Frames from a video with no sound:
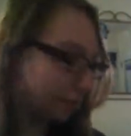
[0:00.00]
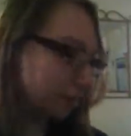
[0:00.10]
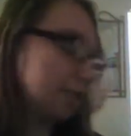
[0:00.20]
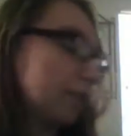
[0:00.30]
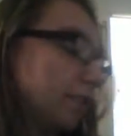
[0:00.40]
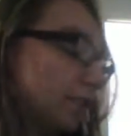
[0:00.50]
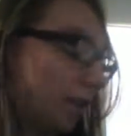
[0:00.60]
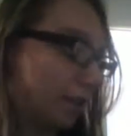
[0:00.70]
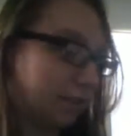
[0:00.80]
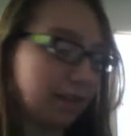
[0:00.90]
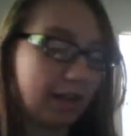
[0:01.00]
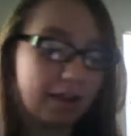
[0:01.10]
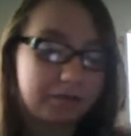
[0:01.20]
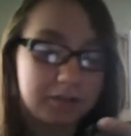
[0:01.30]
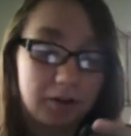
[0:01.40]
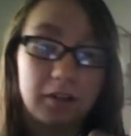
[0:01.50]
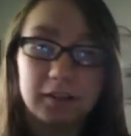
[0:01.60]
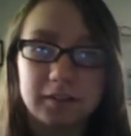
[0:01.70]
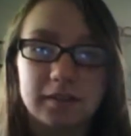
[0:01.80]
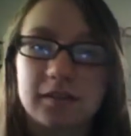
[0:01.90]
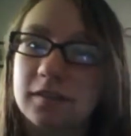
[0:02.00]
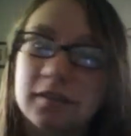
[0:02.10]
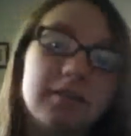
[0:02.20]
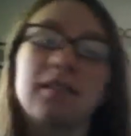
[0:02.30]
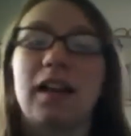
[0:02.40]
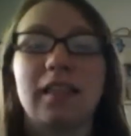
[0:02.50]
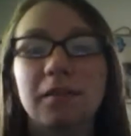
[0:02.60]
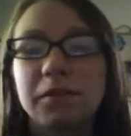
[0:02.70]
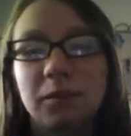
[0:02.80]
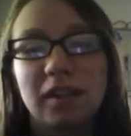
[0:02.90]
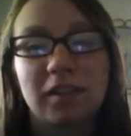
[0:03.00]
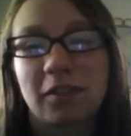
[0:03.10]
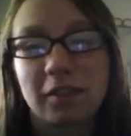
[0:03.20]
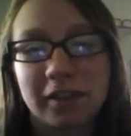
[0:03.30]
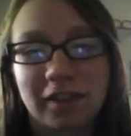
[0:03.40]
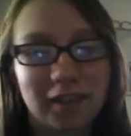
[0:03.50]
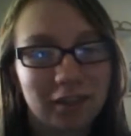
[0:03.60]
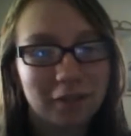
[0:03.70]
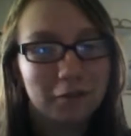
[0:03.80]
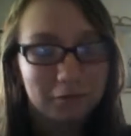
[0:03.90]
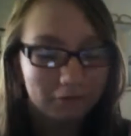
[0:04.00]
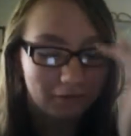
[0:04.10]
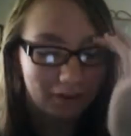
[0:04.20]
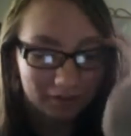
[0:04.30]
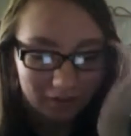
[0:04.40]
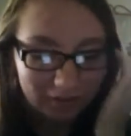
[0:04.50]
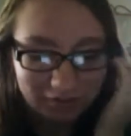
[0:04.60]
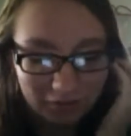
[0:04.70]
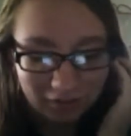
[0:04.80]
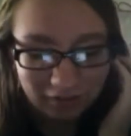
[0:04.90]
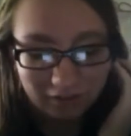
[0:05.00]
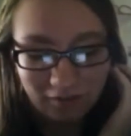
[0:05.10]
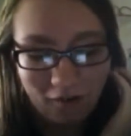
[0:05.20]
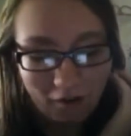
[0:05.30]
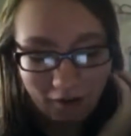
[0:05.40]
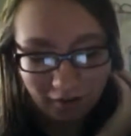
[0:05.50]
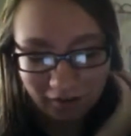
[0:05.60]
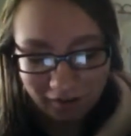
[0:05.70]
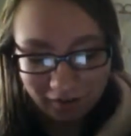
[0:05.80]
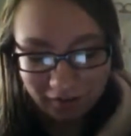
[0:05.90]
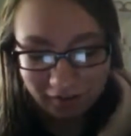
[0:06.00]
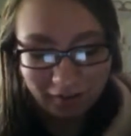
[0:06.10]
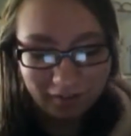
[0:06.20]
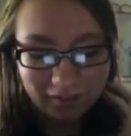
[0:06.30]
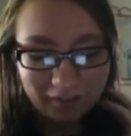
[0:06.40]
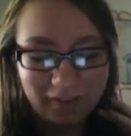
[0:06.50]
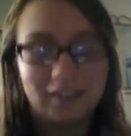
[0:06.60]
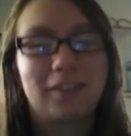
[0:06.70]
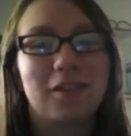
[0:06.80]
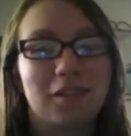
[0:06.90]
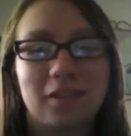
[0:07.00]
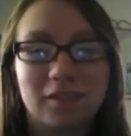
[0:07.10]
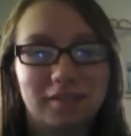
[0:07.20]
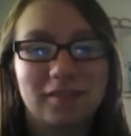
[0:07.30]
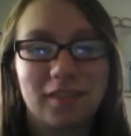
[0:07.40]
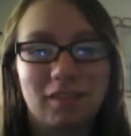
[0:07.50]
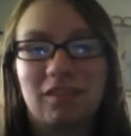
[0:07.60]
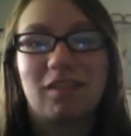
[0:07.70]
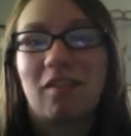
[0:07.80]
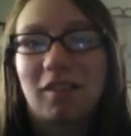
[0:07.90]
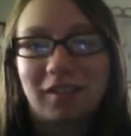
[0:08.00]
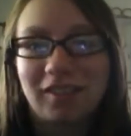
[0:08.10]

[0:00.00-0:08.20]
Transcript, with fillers: Vriska, John, Tav, Sollux. I love doing Sollux. He's so fun to just talk. It's just Sollux.